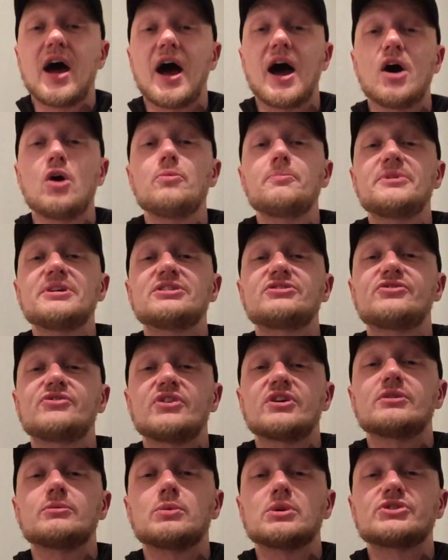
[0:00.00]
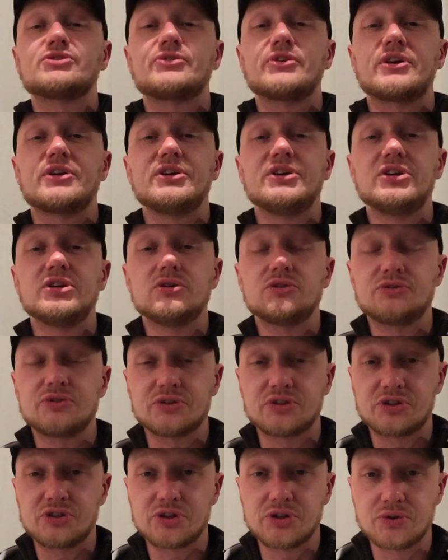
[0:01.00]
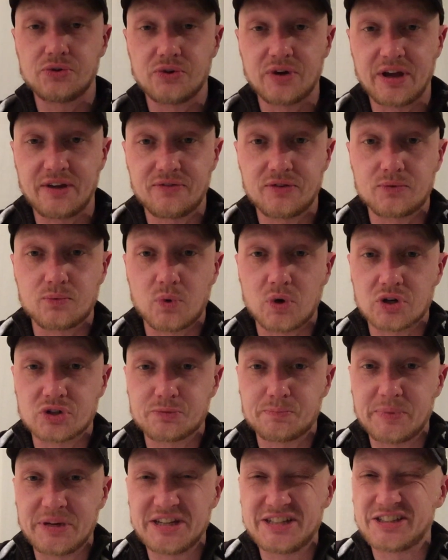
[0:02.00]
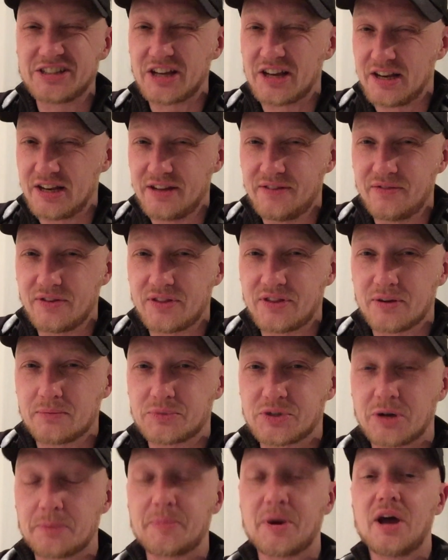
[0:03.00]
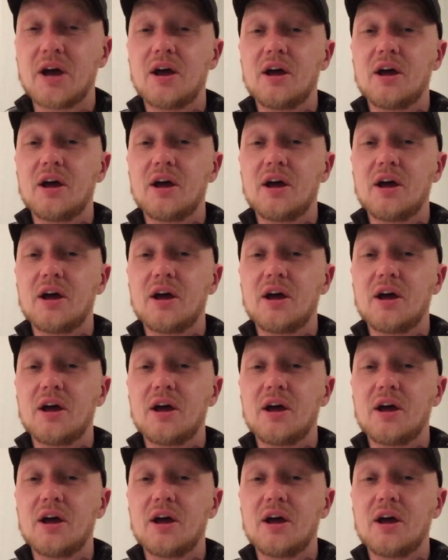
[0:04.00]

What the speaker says: I hope this was very useful to you. If it was, please leave a thumbs up.